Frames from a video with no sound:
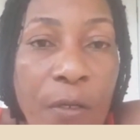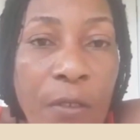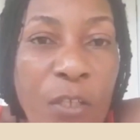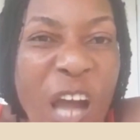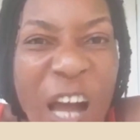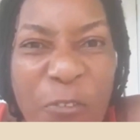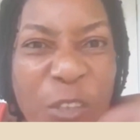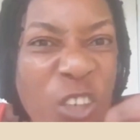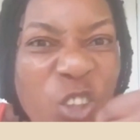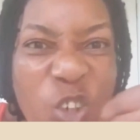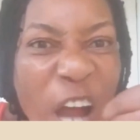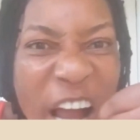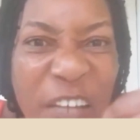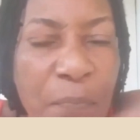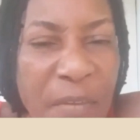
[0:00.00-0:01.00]
You have to
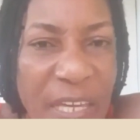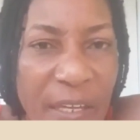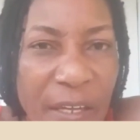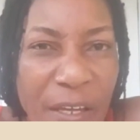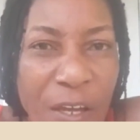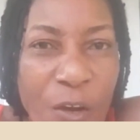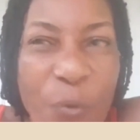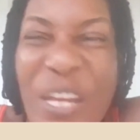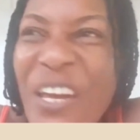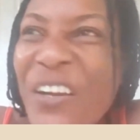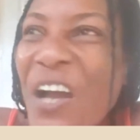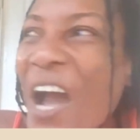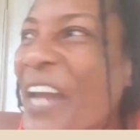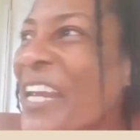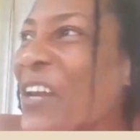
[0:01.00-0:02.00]
drag me. When you're
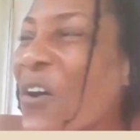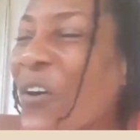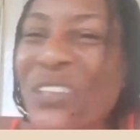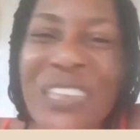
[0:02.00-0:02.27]
gone, you oh, know,